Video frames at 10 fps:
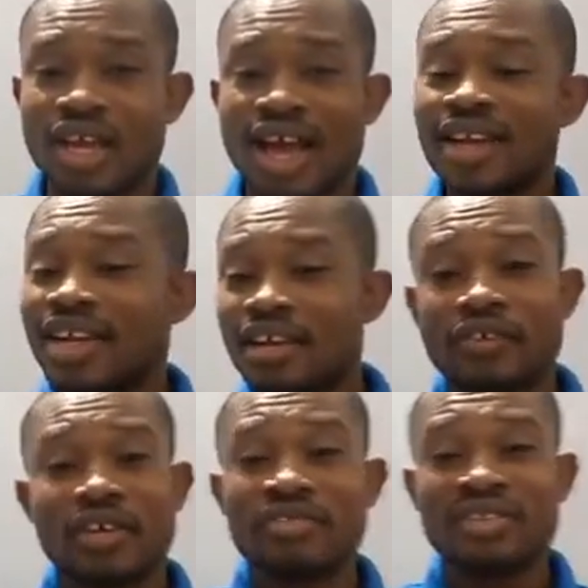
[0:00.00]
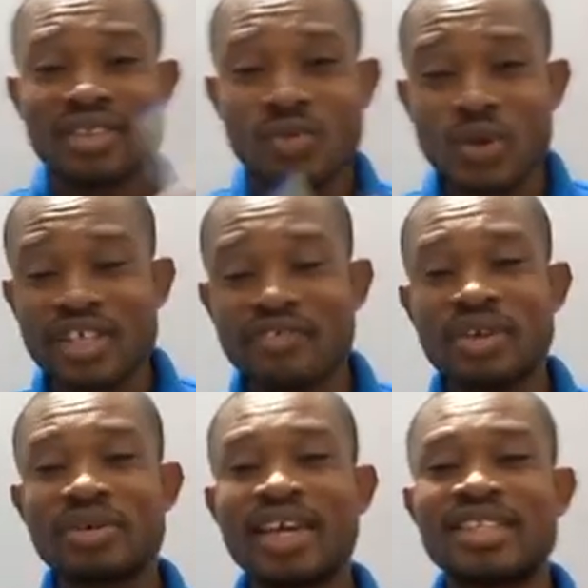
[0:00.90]
At the end of everything, whatever
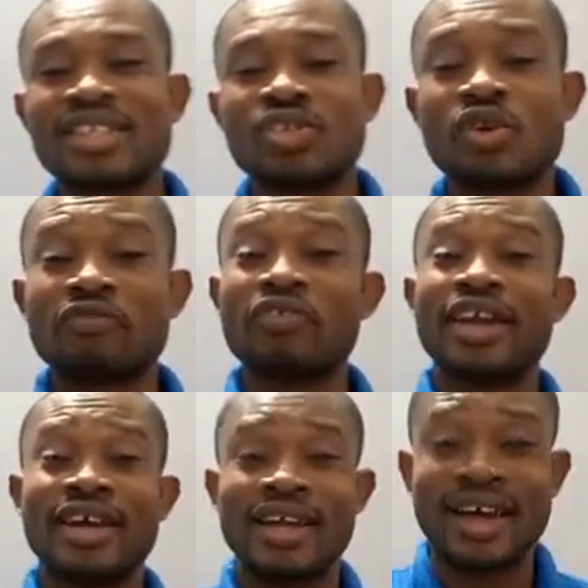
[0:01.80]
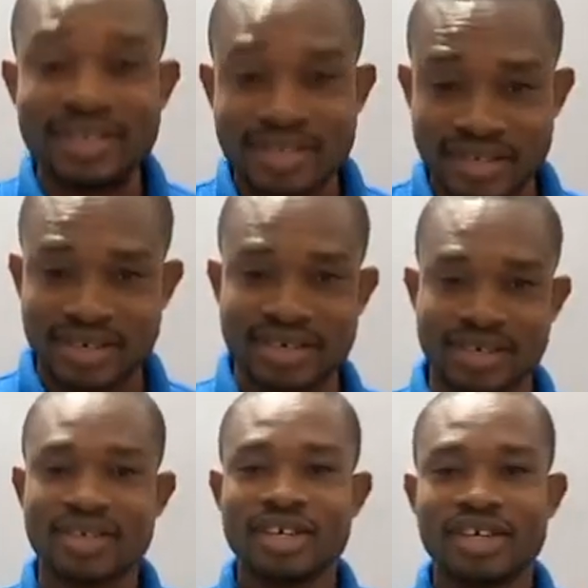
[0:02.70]
you get in your final answer
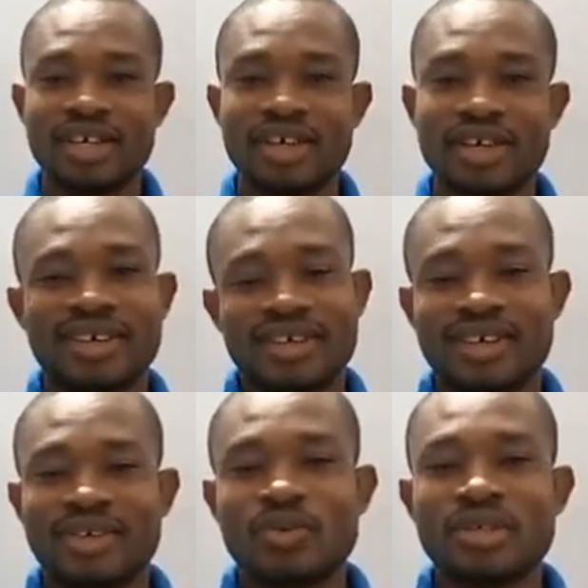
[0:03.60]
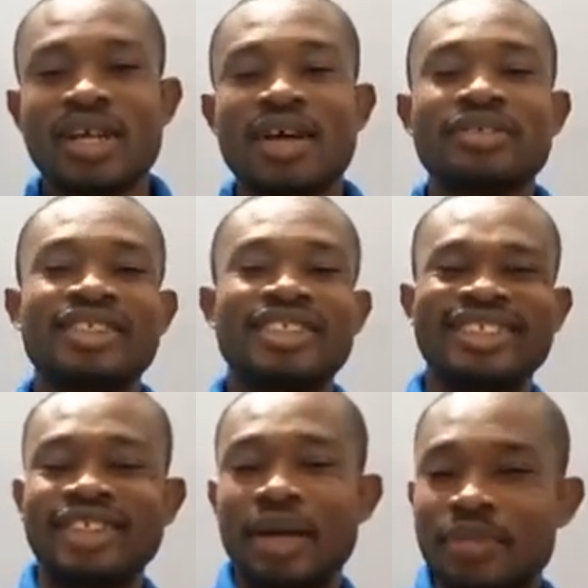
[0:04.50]
will now
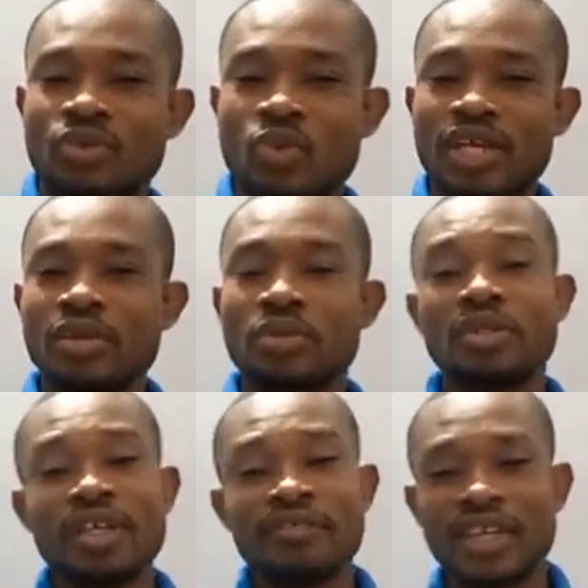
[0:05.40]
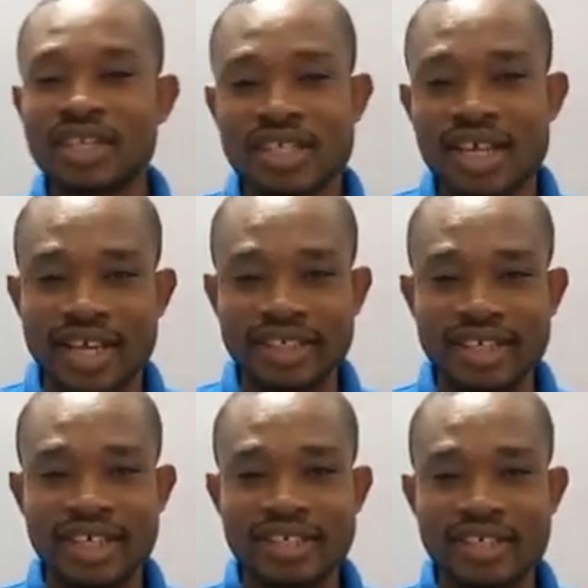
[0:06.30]
determine whether you will leave the answer like
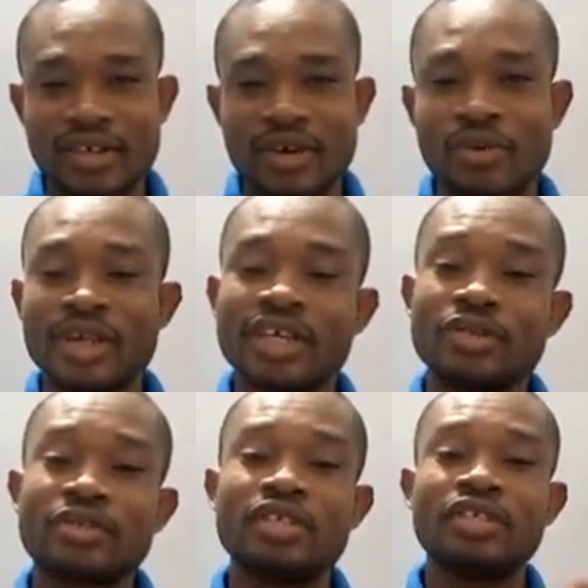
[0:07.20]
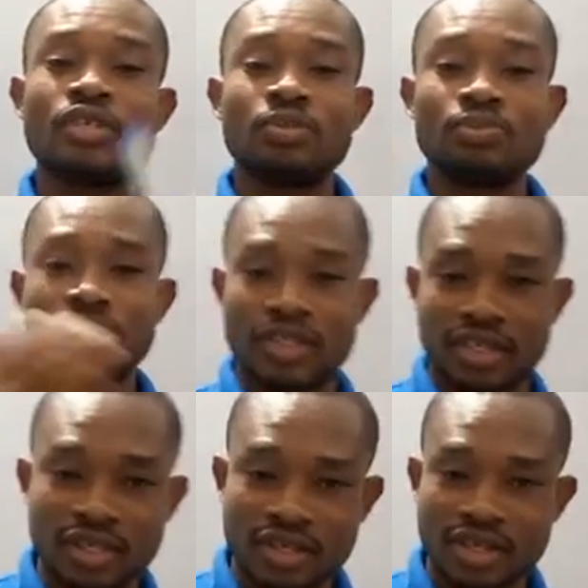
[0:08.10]
that or whether you still need to put
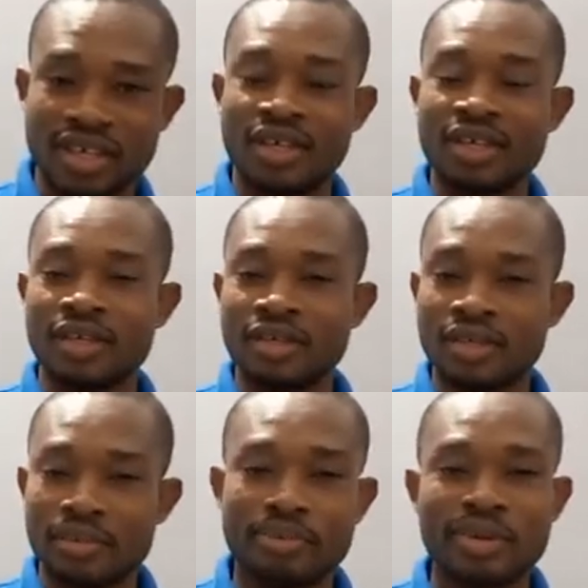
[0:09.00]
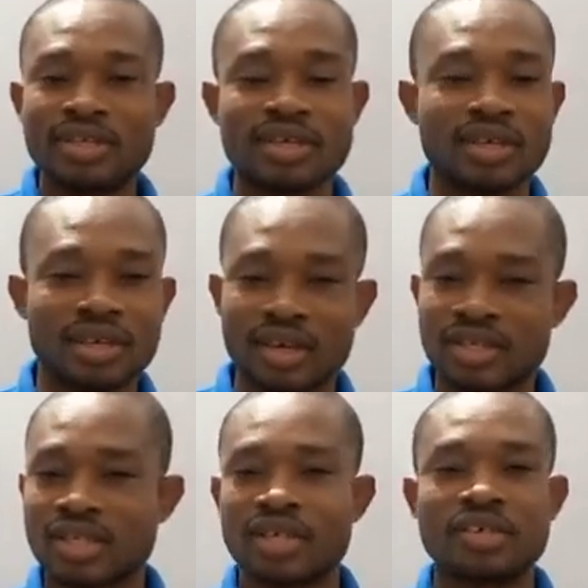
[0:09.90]
it in basic
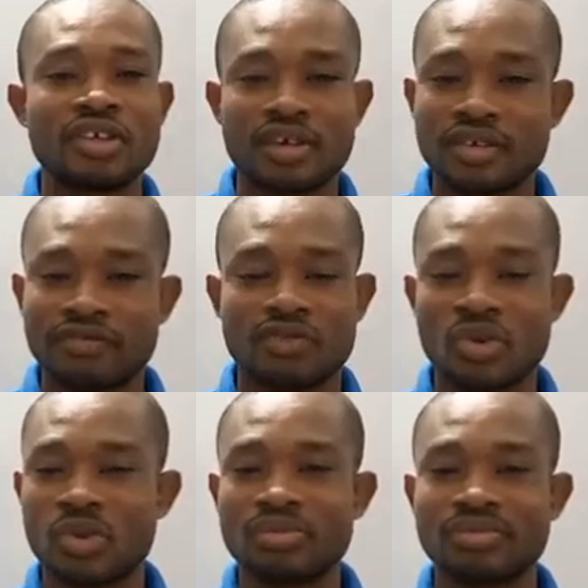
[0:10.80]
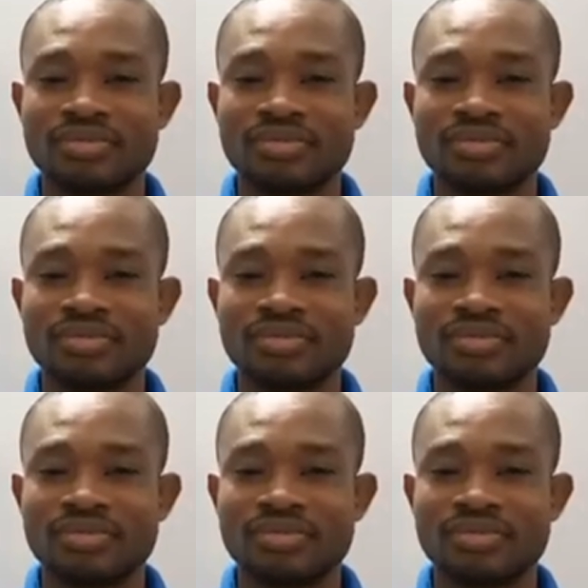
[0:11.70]
standard form.